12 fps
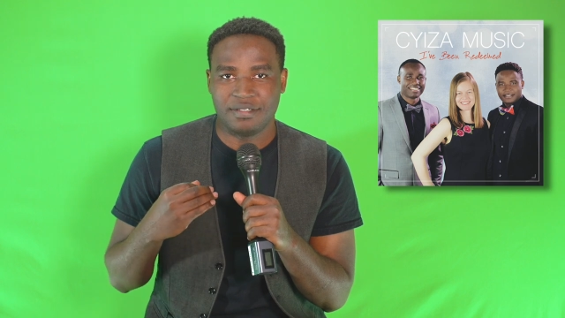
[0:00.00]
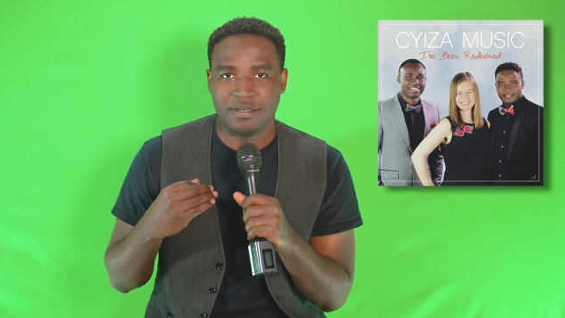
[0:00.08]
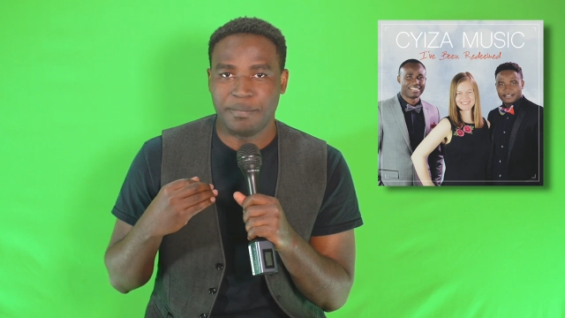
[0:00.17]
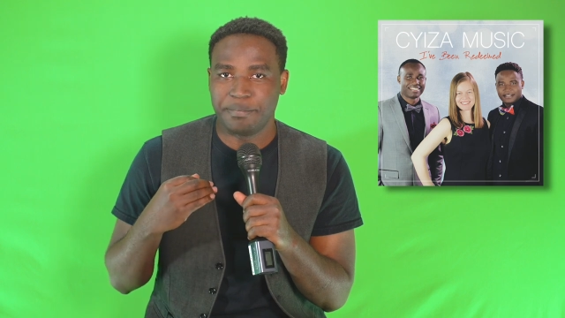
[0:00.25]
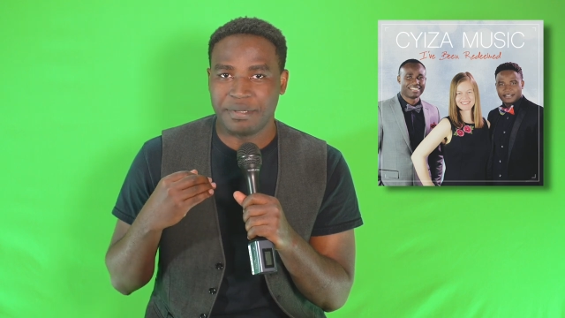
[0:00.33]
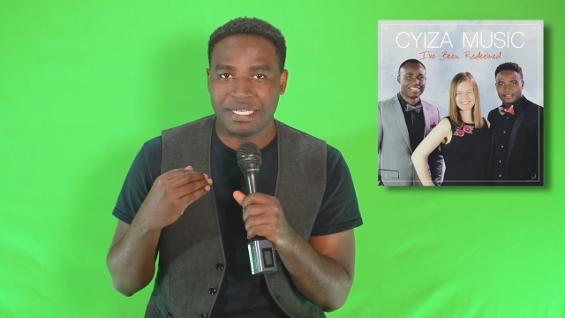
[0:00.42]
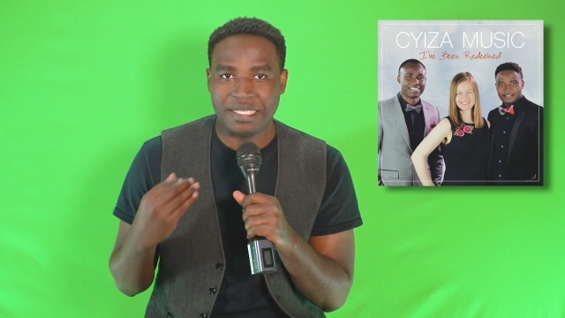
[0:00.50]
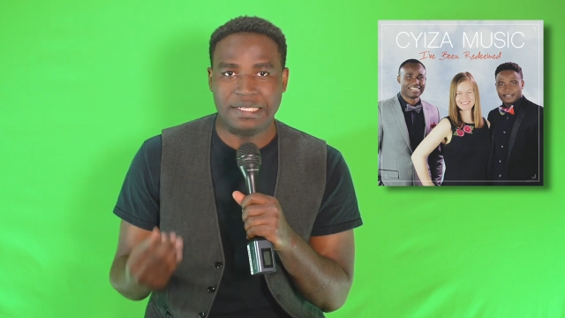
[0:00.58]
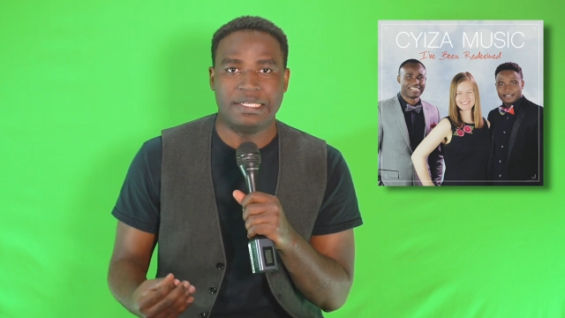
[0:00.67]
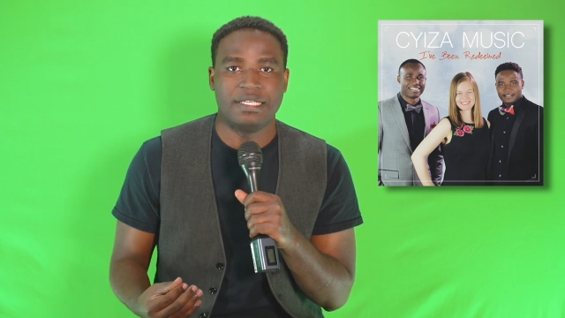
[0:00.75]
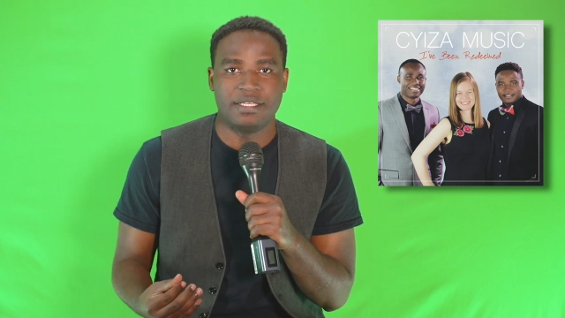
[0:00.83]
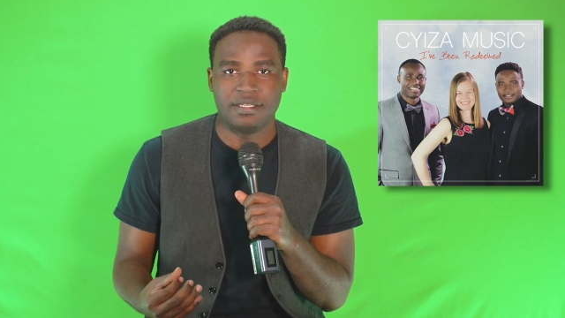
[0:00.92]

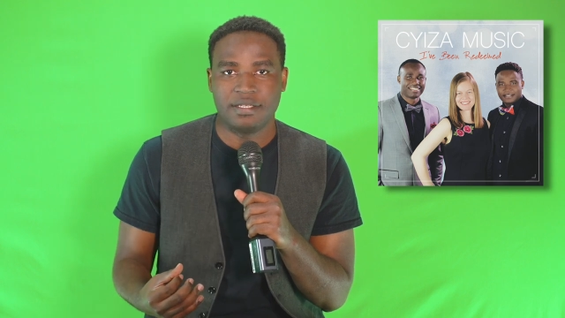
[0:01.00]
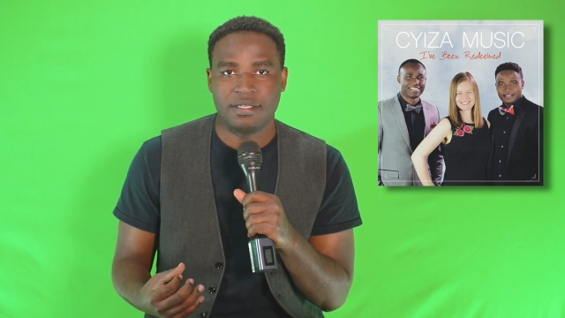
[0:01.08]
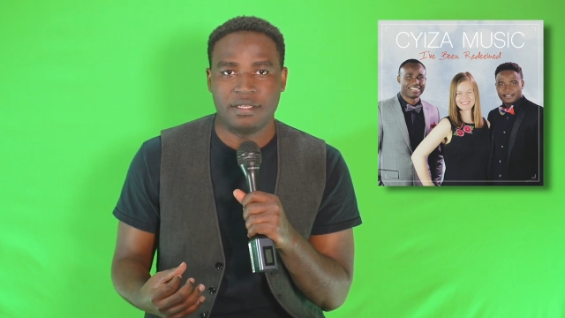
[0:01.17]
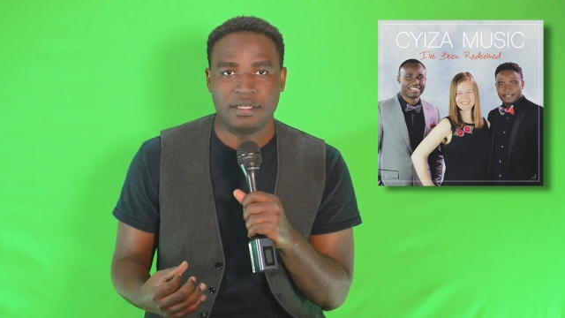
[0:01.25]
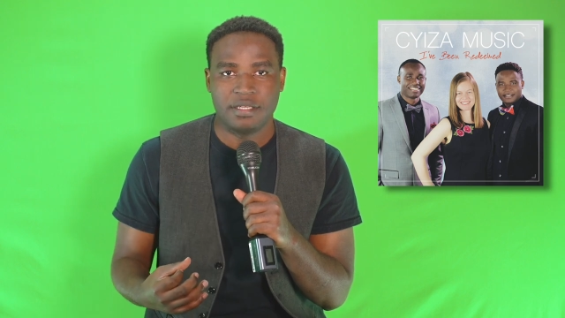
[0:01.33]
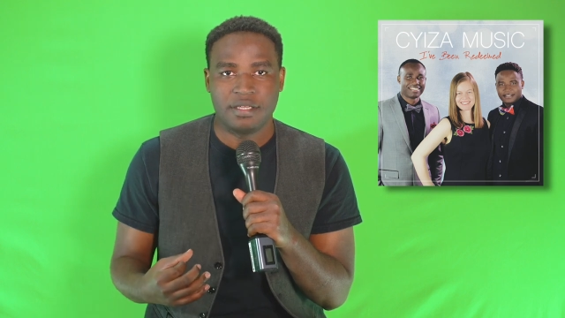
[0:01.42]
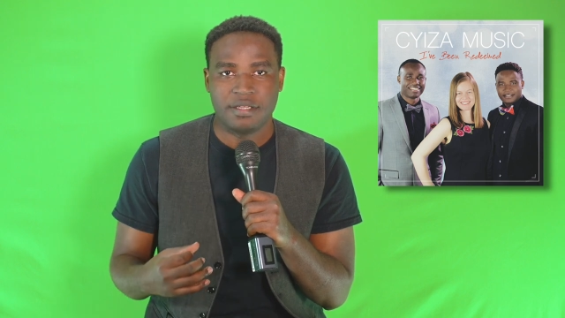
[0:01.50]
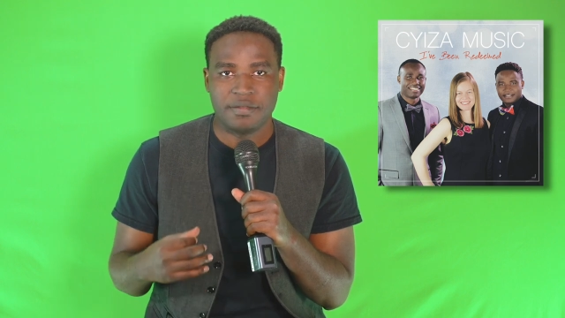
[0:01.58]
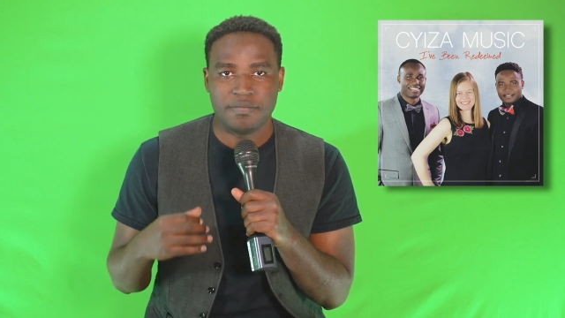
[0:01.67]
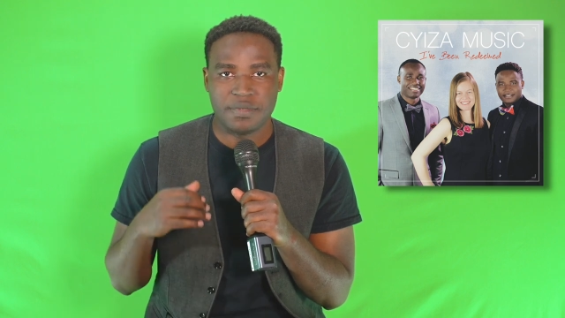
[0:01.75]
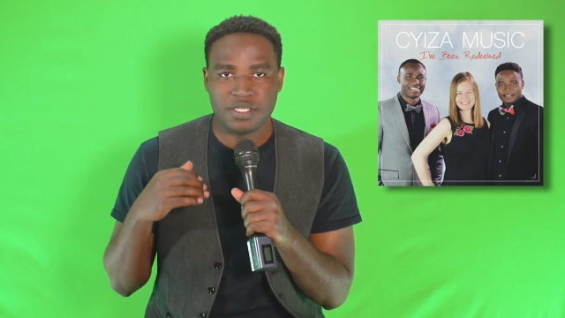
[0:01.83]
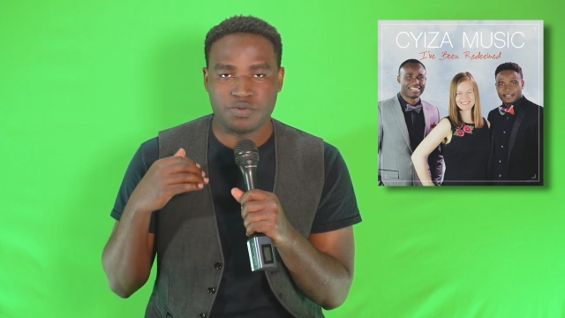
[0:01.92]
completely
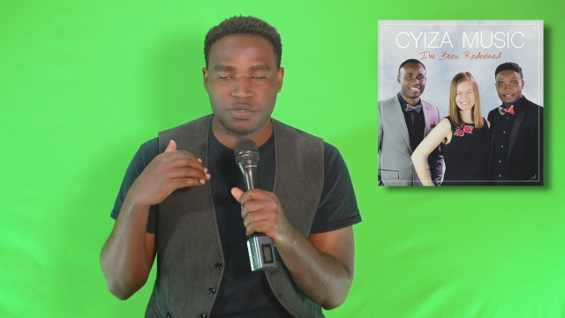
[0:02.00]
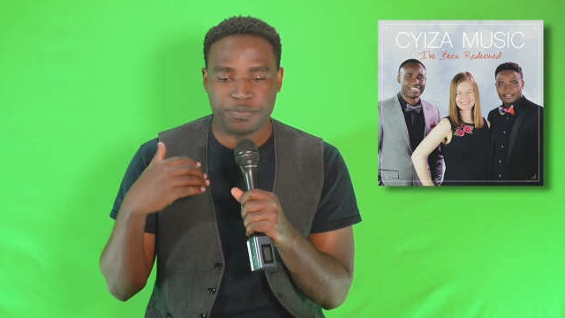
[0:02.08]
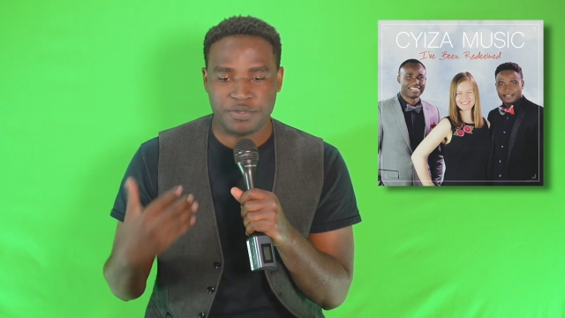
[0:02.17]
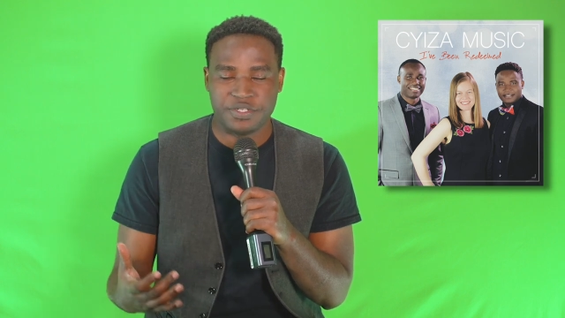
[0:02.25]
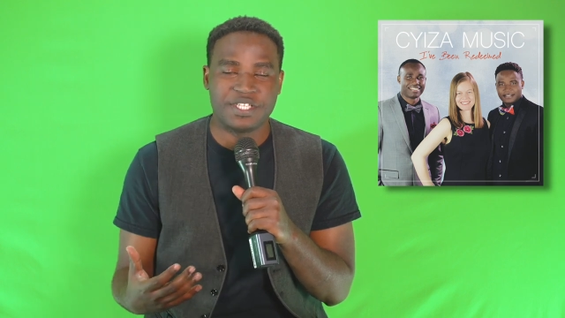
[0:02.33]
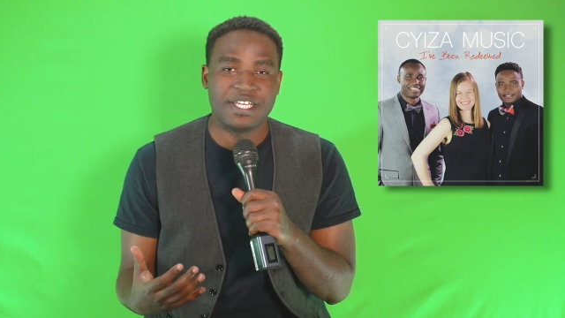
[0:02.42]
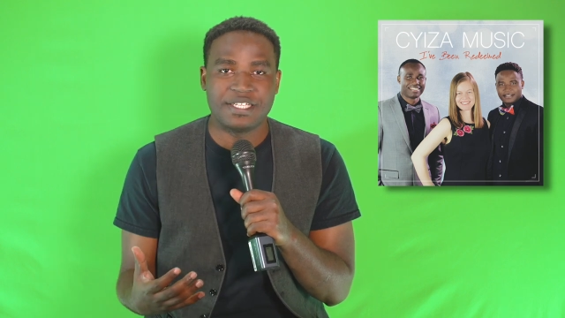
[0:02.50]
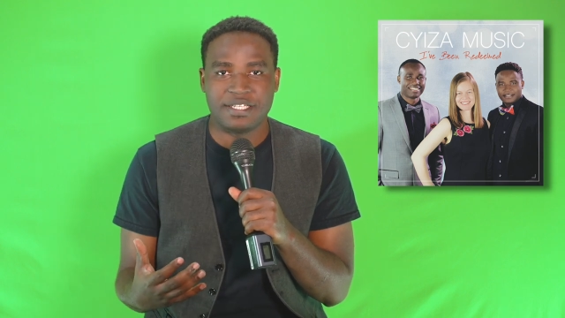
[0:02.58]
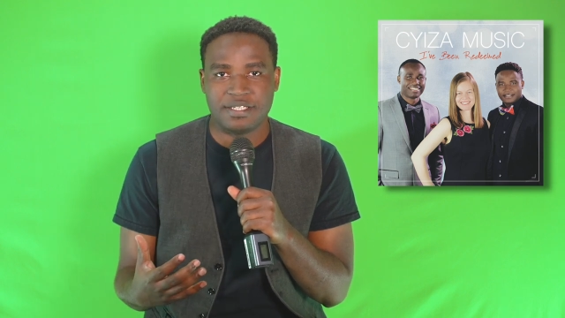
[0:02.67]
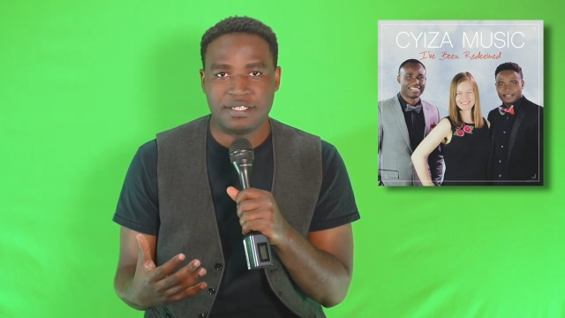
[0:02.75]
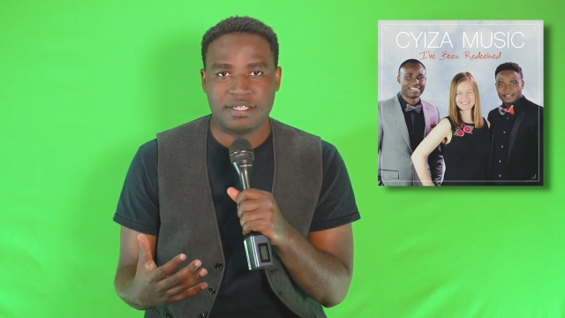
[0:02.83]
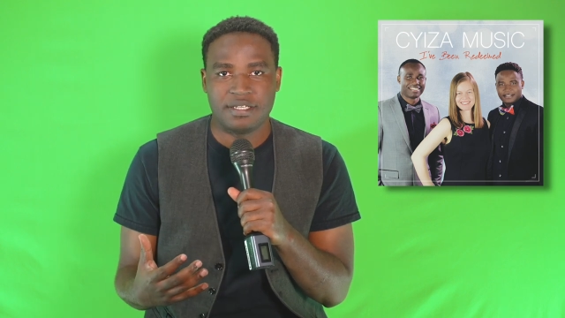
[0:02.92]

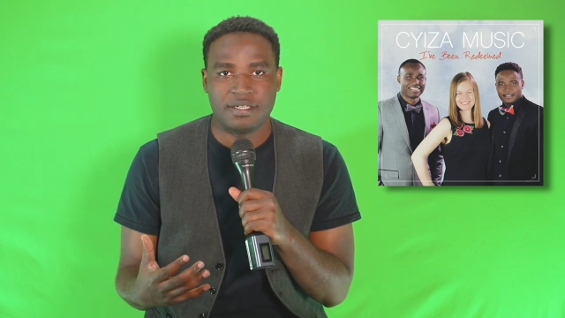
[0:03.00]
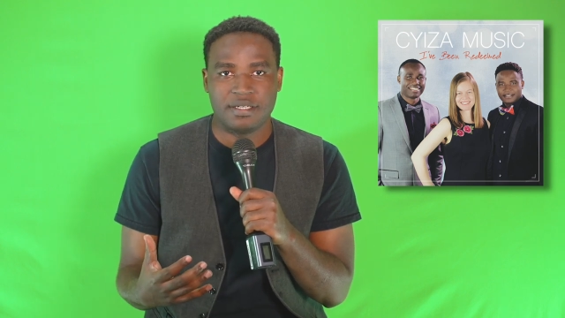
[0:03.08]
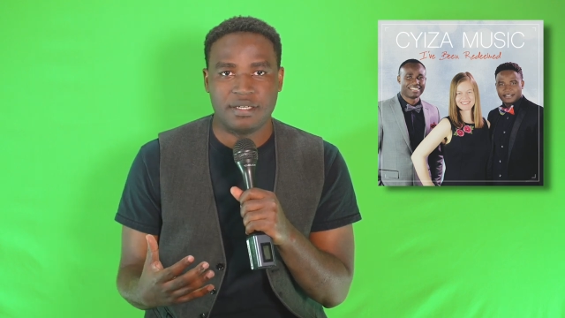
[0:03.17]
misrepresented